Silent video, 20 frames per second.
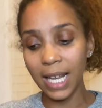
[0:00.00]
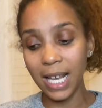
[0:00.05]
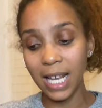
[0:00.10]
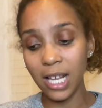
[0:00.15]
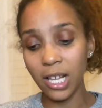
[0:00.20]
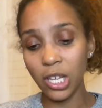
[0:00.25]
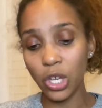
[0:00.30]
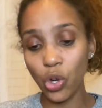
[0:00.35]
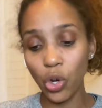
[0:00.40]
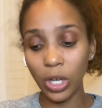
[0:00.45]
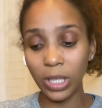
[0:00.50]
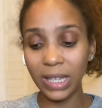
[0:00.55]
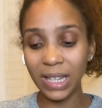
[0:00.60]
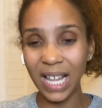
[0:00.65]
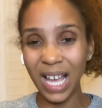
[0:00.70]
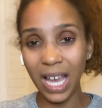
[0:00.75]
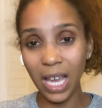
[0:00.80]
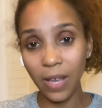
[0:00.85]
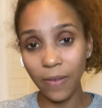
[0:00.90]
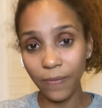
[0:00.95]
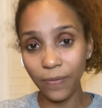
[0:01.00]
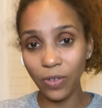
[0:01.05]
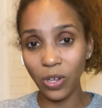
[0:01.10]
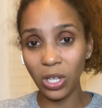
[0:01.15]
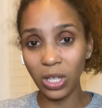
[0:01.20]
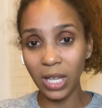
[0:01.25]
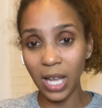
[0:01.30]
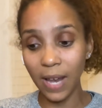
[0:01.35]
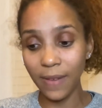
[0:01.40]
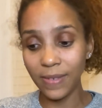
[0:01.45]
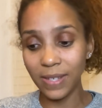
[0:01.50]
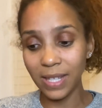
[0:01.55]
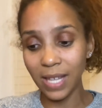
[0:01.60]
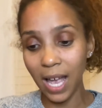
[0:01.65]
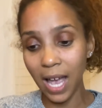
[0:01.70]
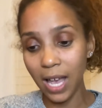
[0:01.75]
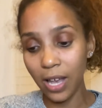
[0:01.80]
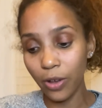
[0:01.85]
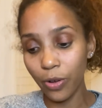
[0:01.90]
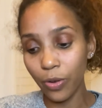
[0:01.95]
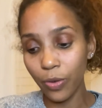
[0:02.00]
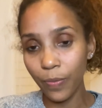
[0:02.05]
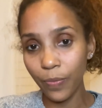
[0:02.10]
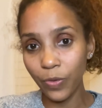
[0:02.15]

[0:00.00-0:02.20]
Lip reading: in your life, your lifestyle,